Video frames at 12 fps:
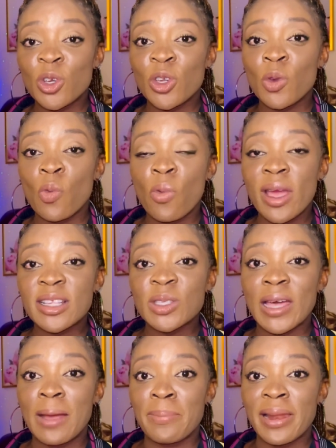you where
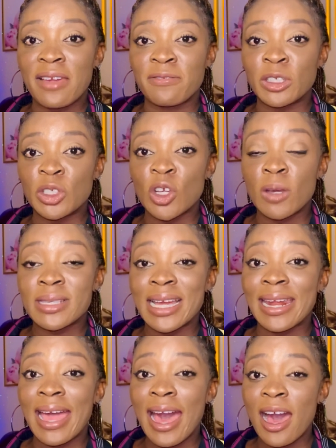to apply for jobs
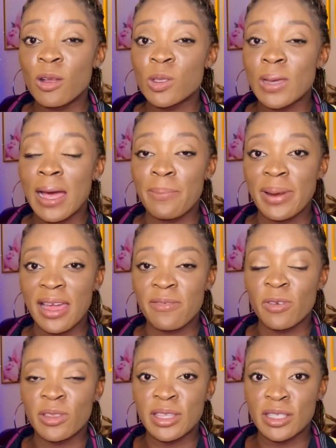and how to apply
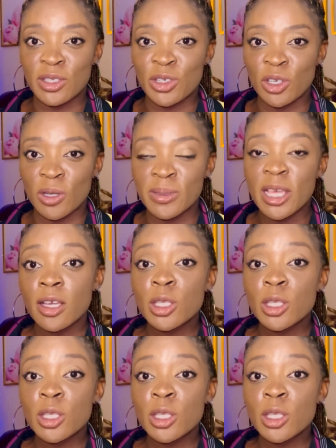for these jobs.